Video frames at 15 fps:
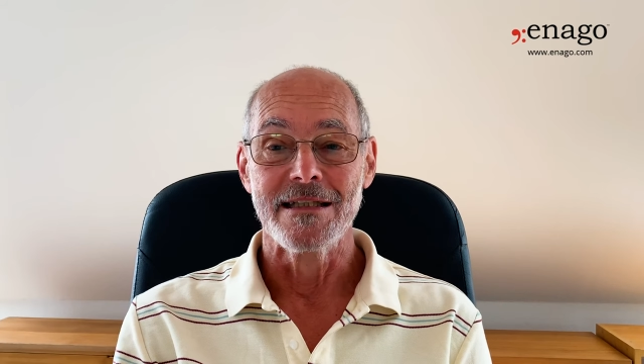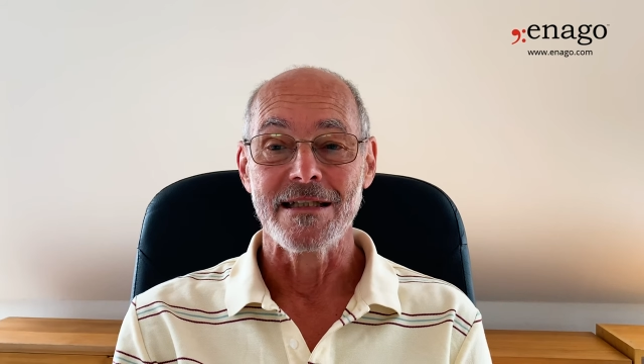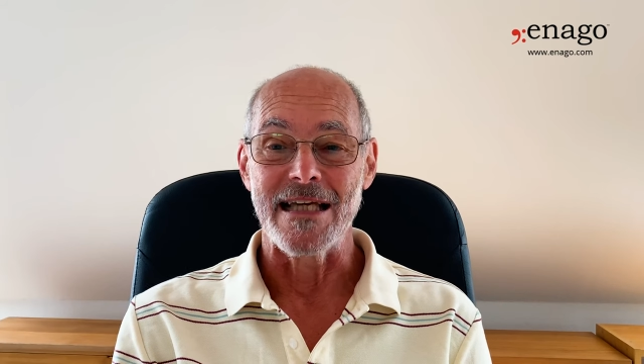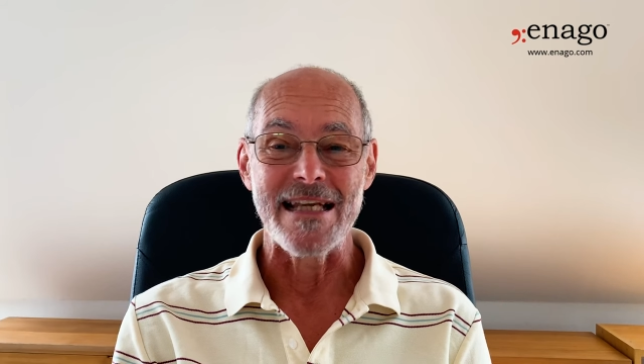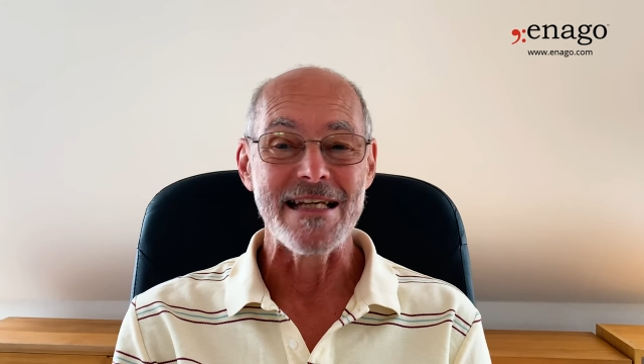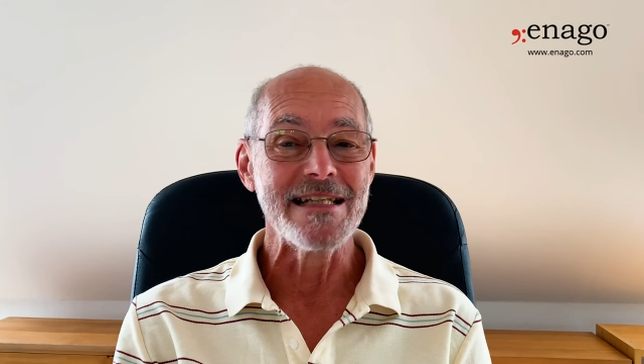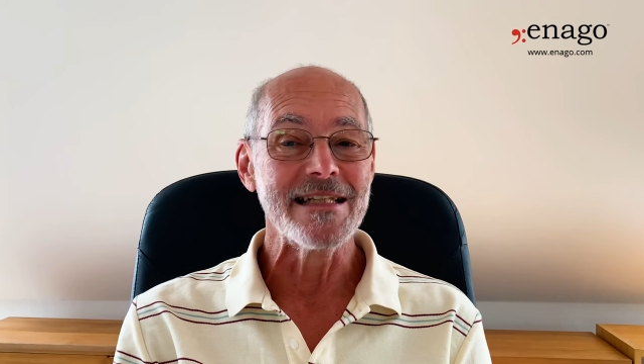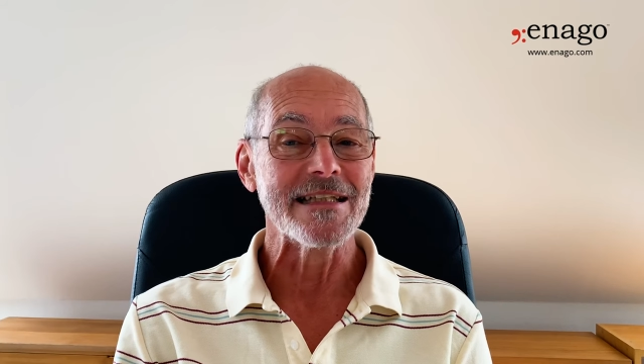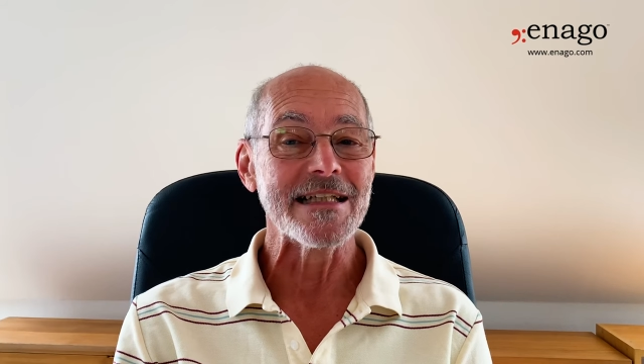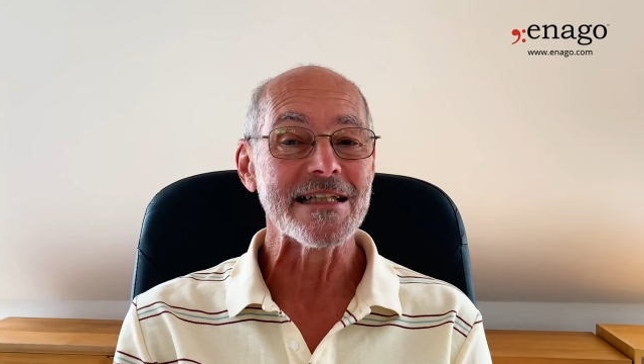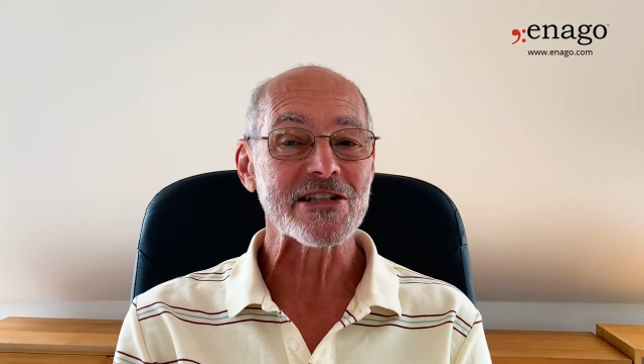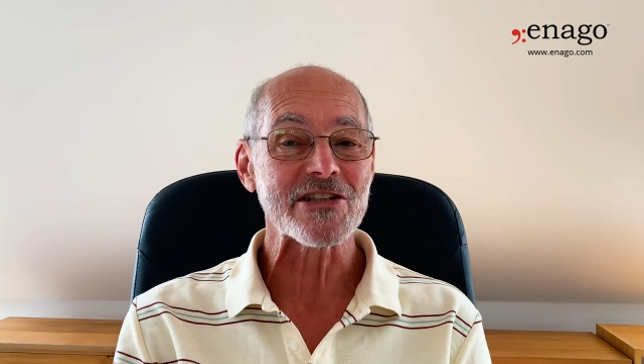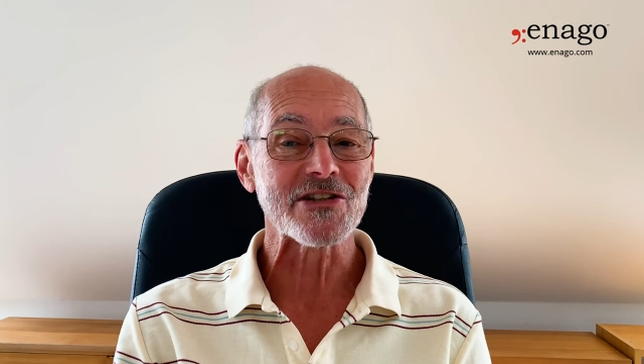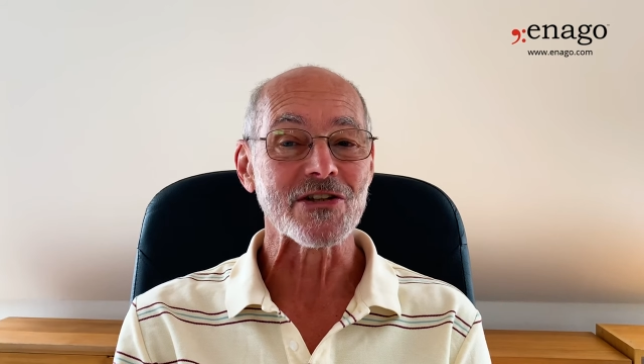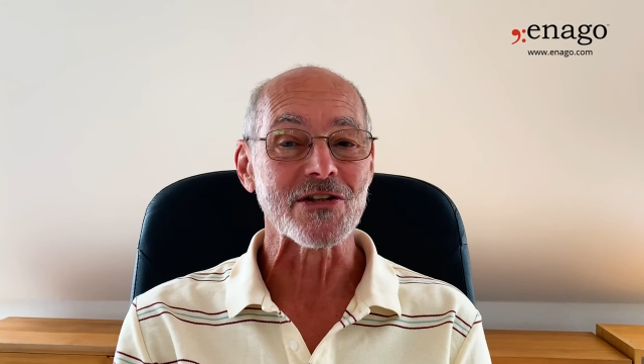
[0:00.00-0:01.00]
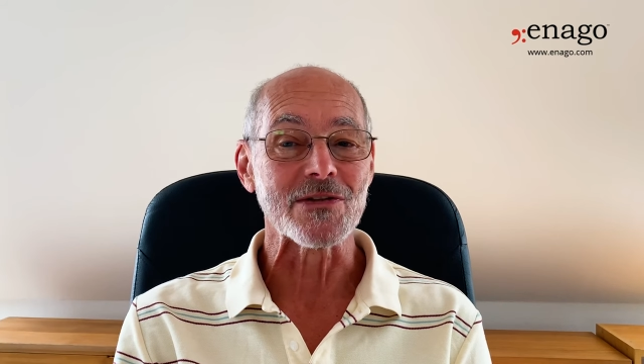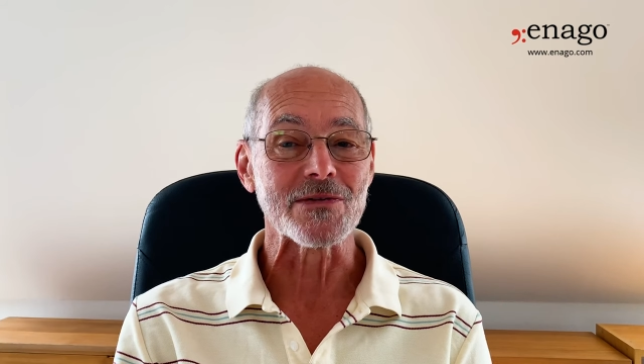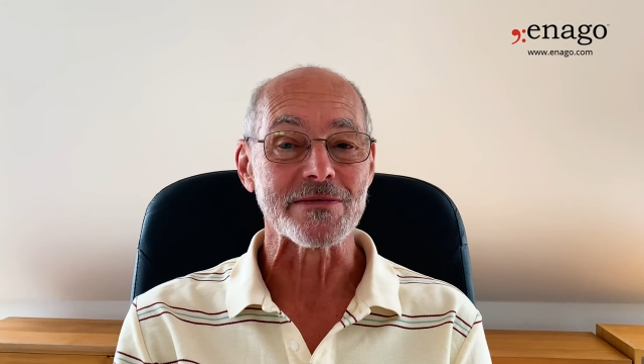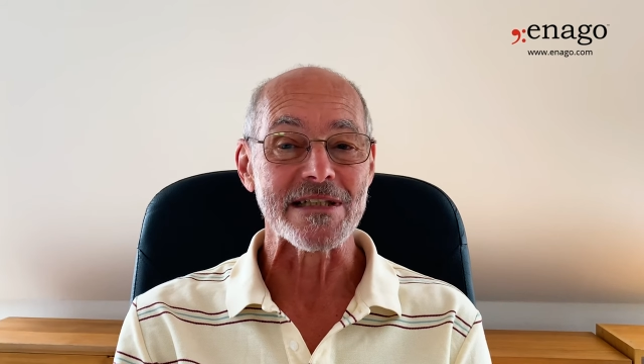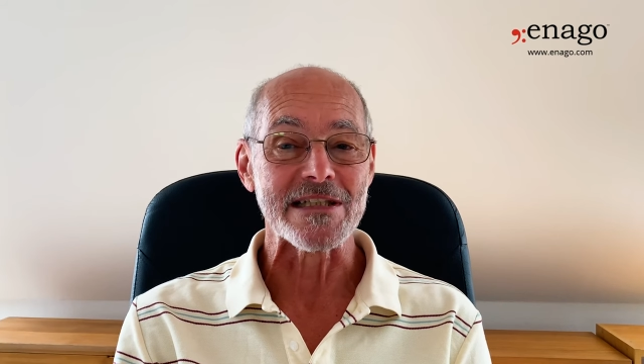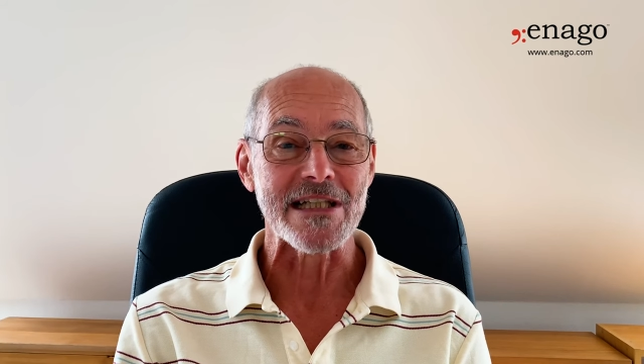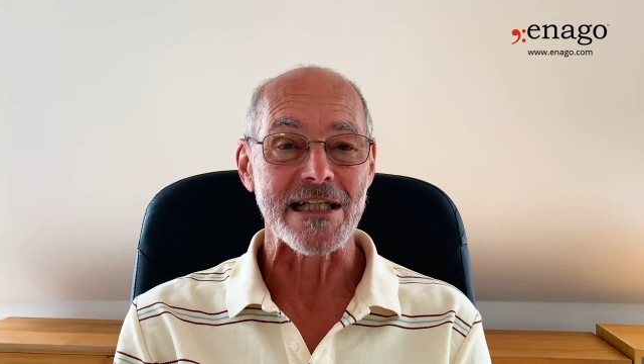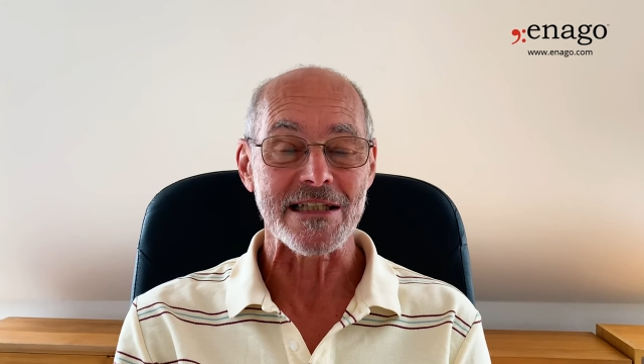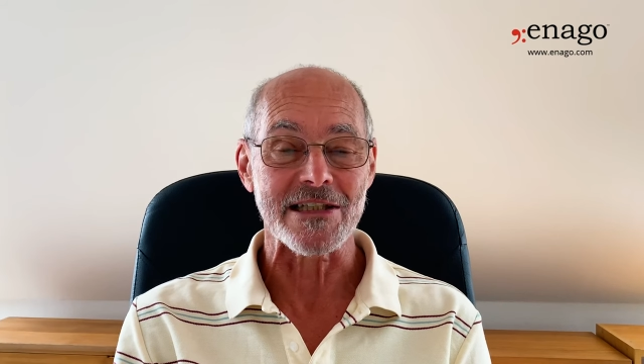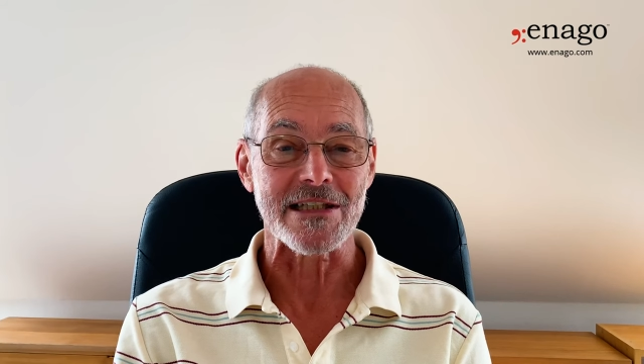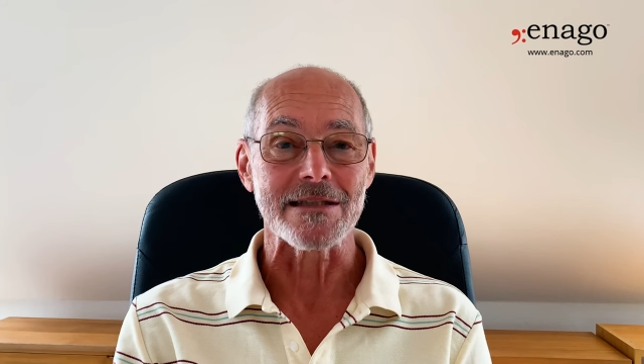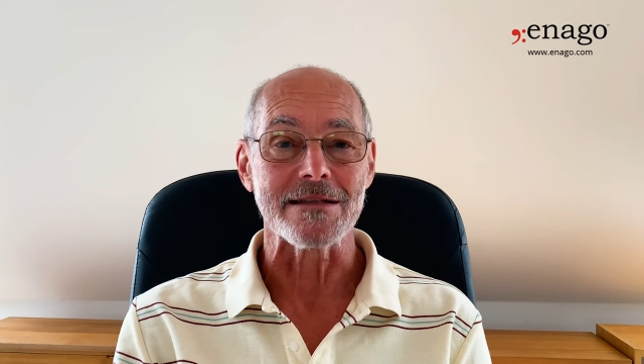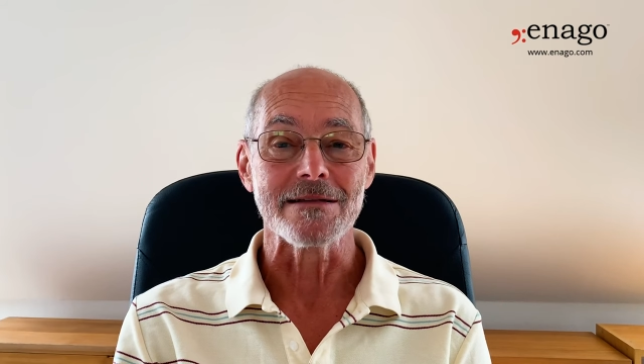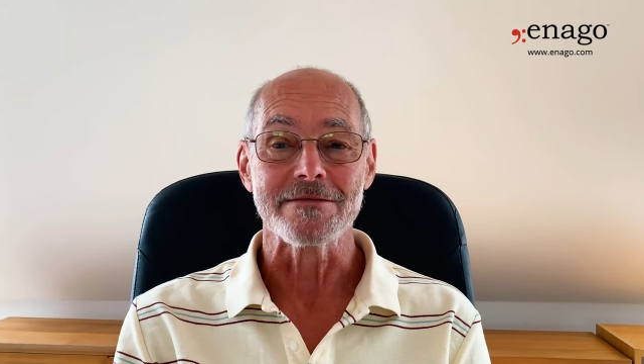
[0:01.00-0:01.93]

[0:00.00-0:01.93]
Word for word: an initial rejection.